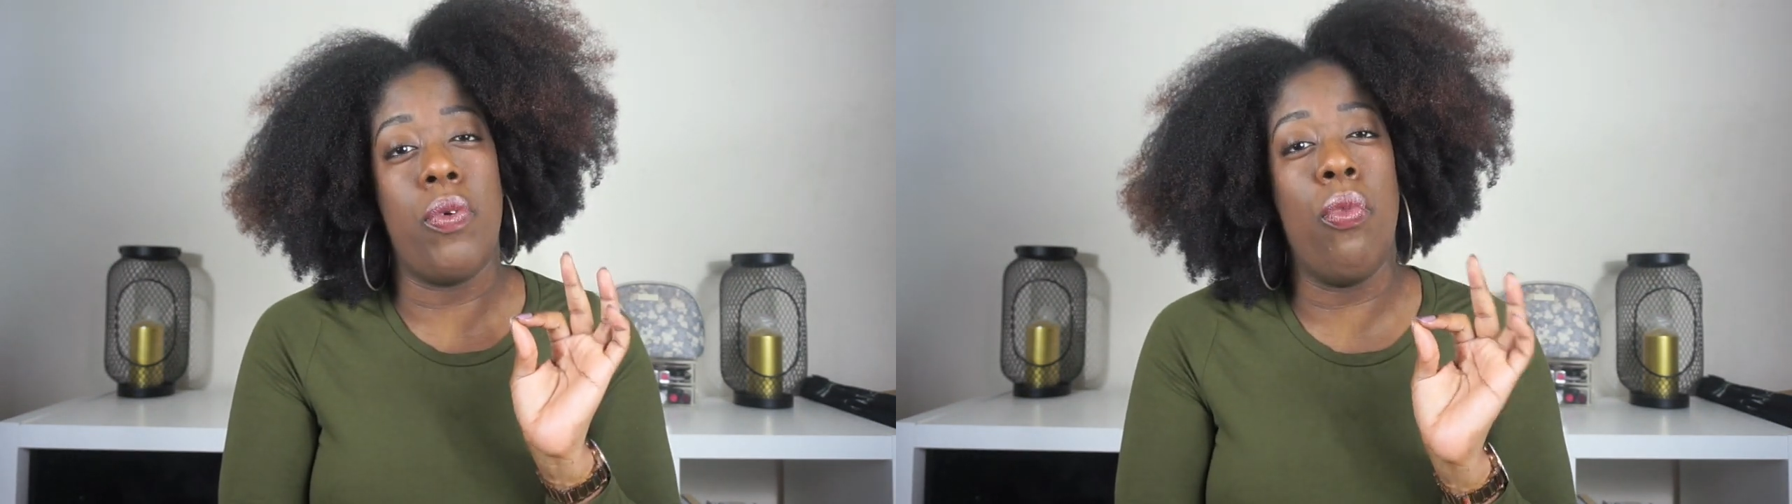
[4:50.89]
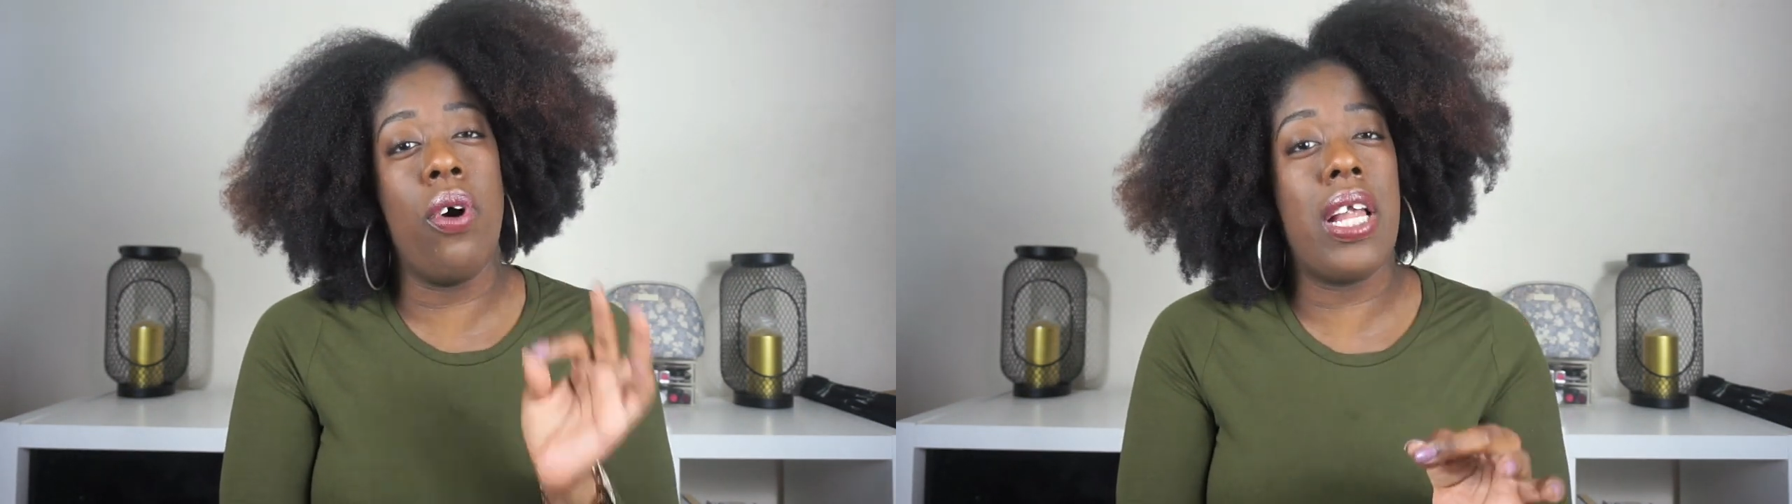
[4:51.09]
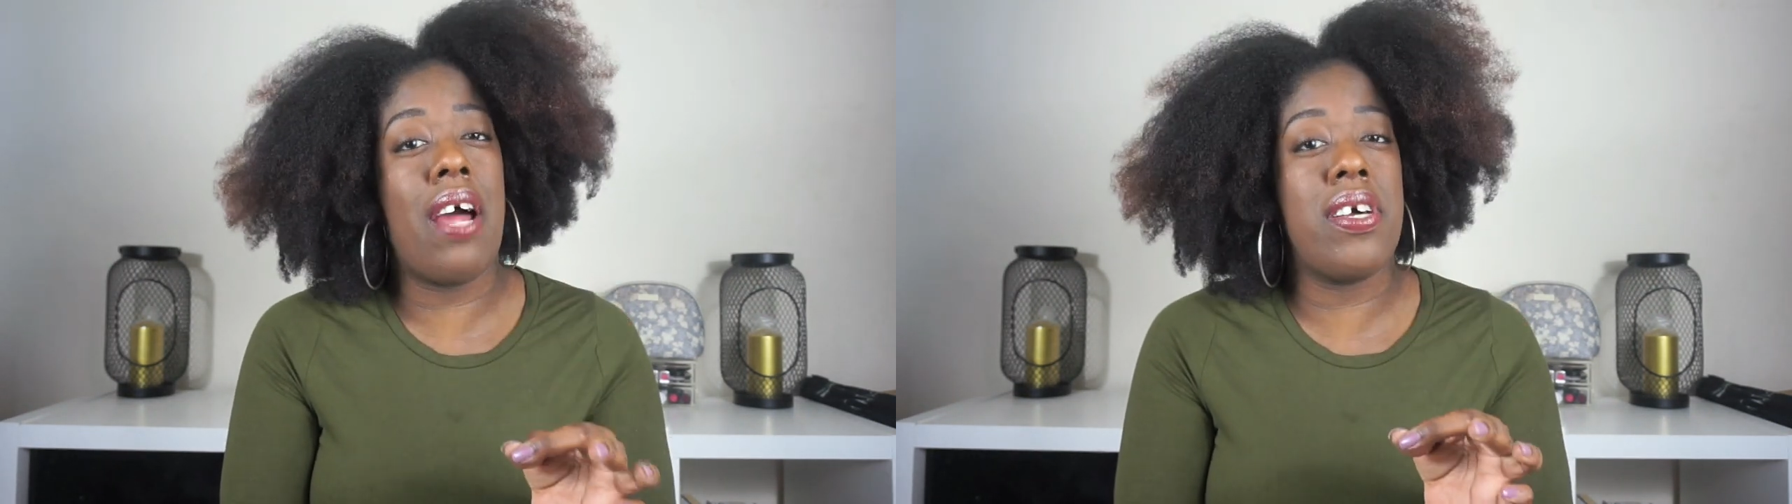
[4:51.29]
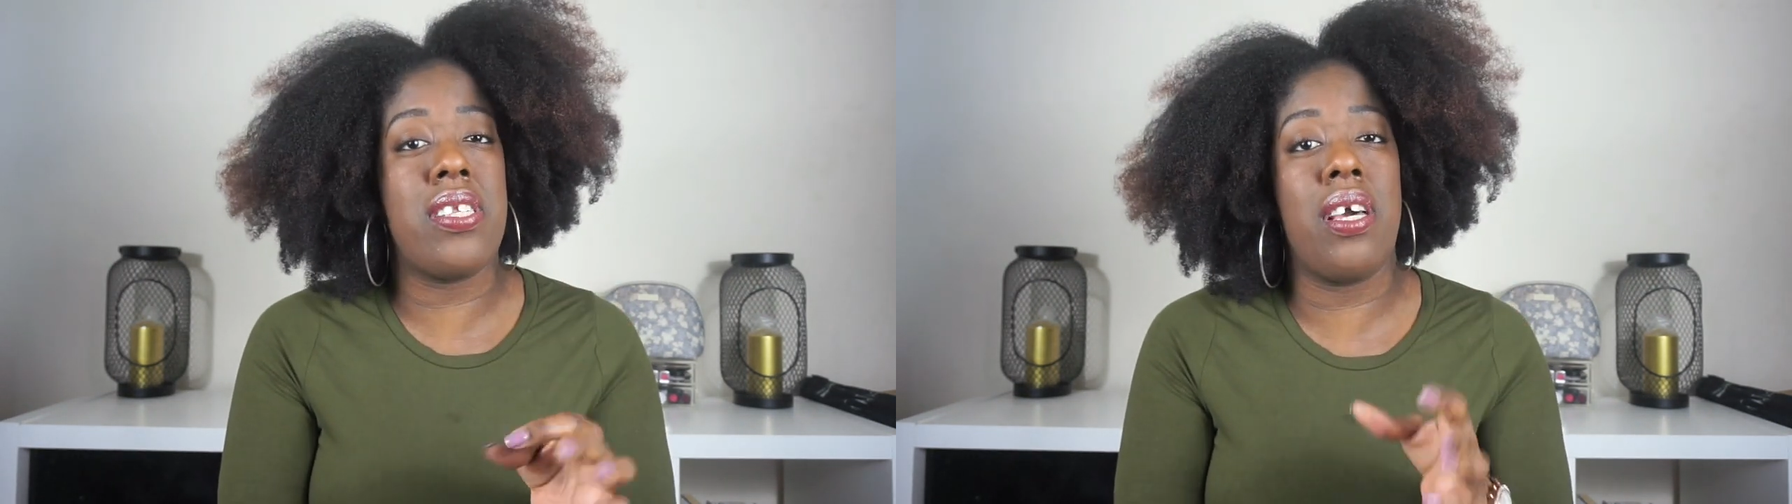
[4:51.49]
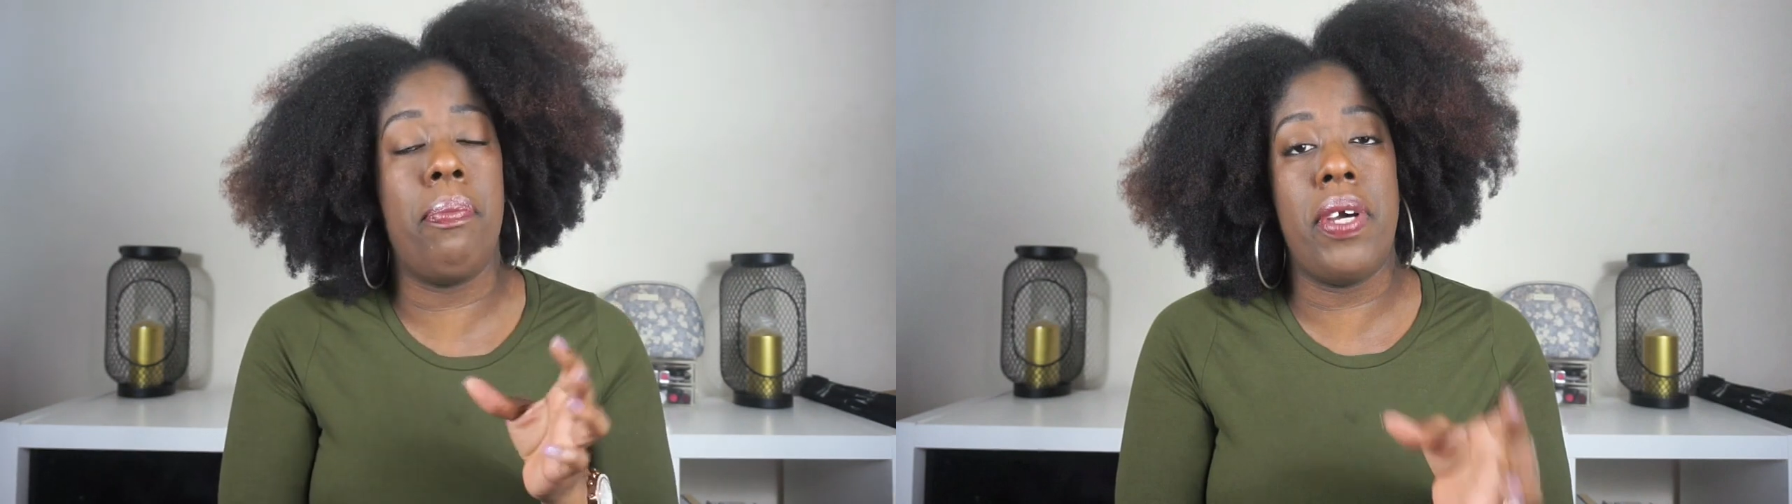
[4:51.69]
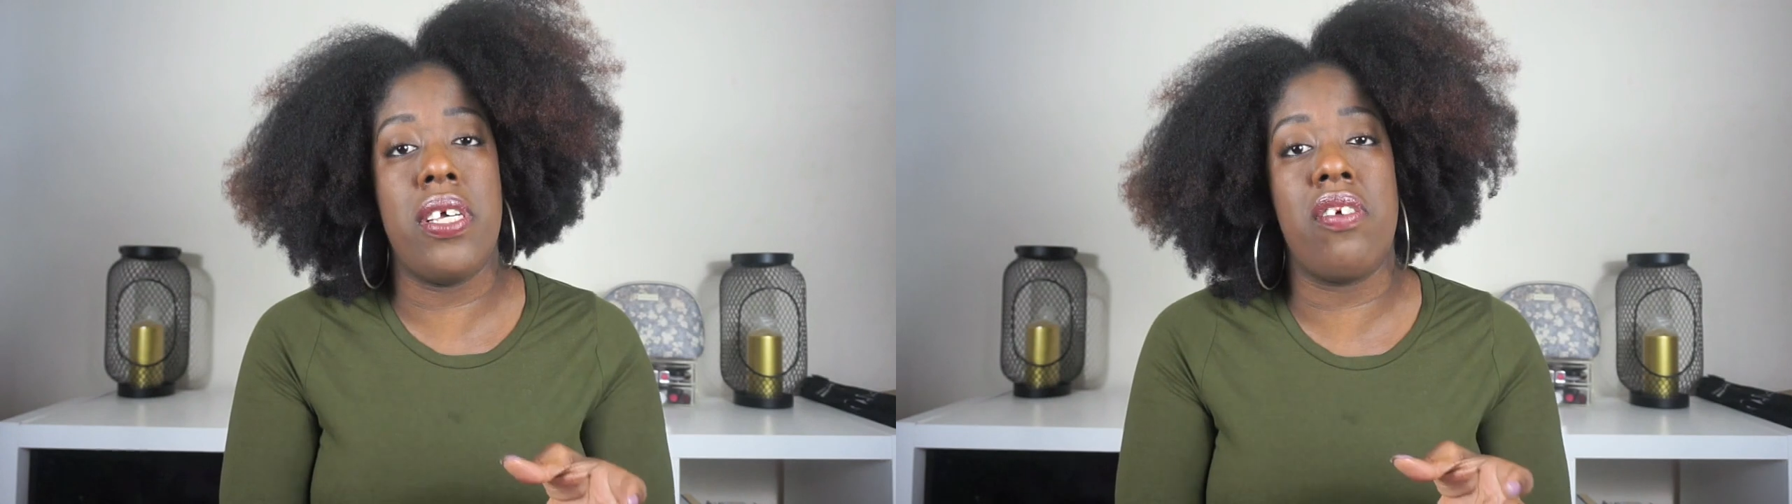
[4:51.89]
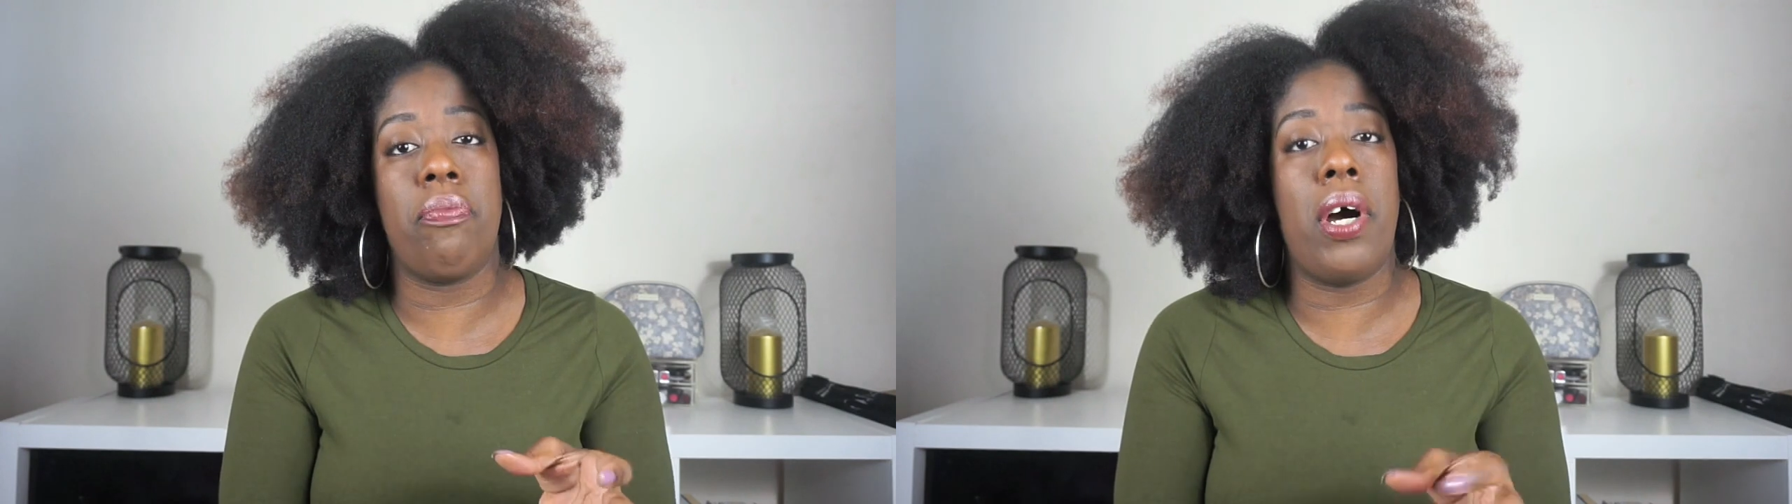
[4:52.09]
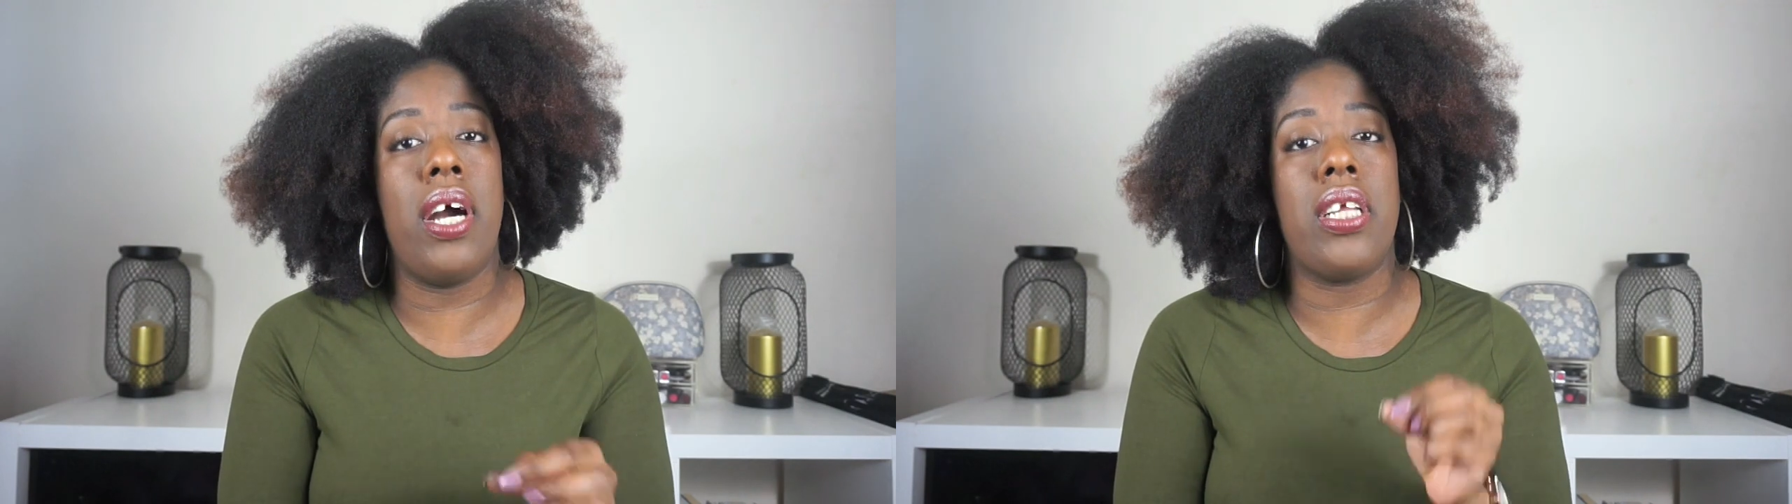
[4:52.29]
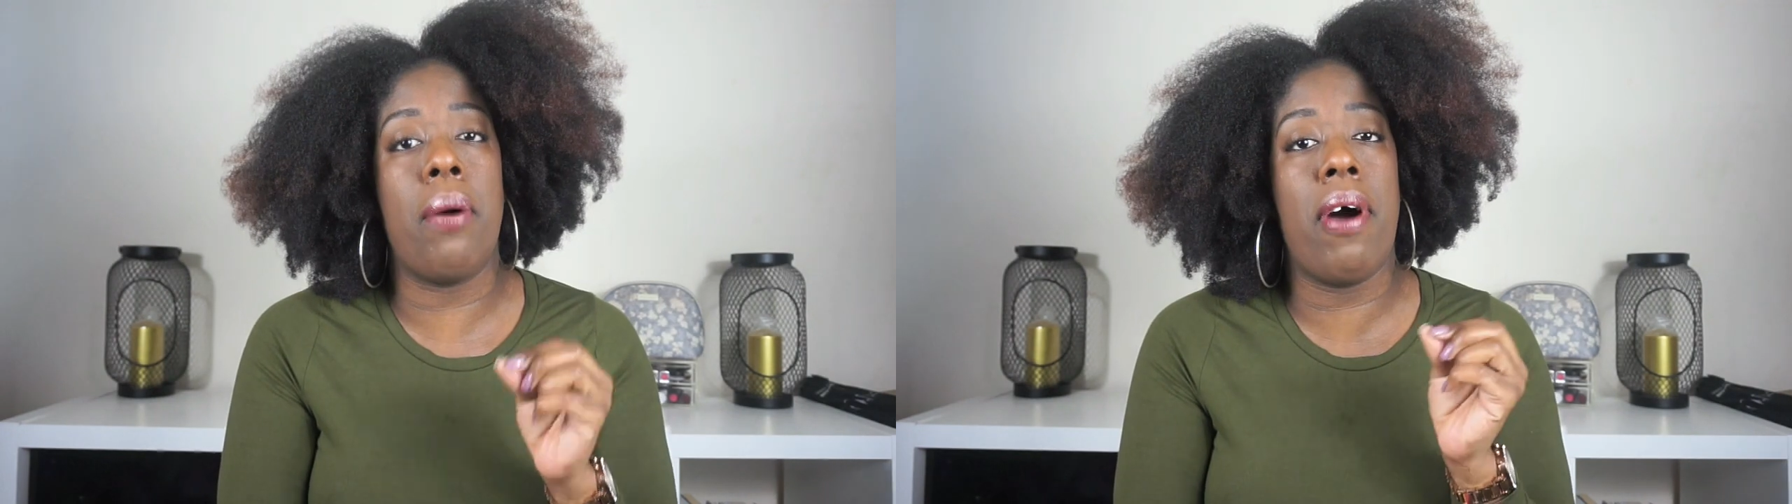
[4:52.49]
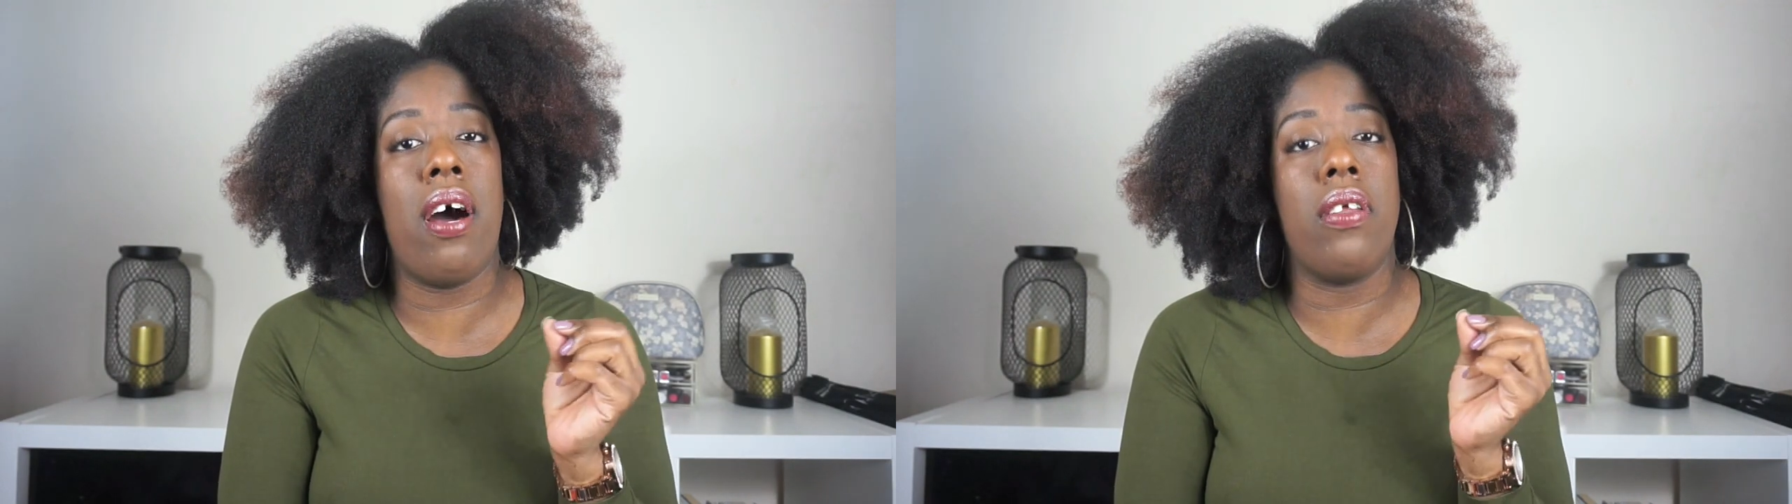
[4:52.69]
more clarity and peace of mind
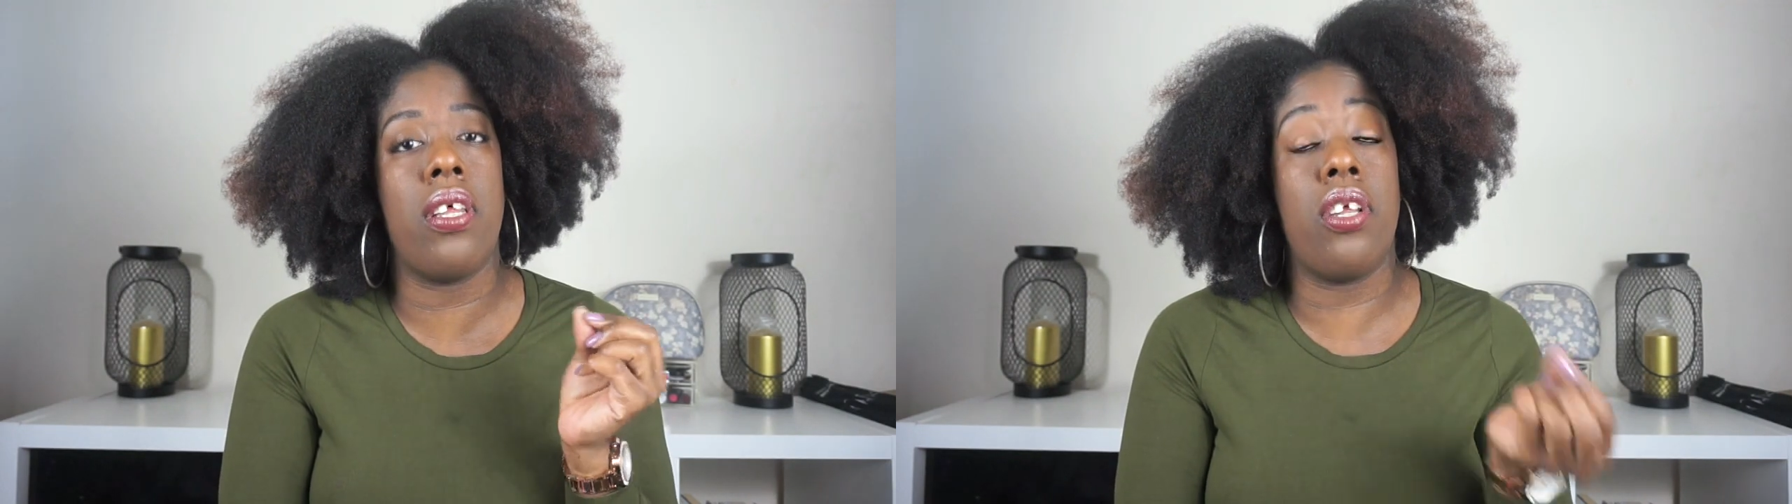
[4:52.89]
about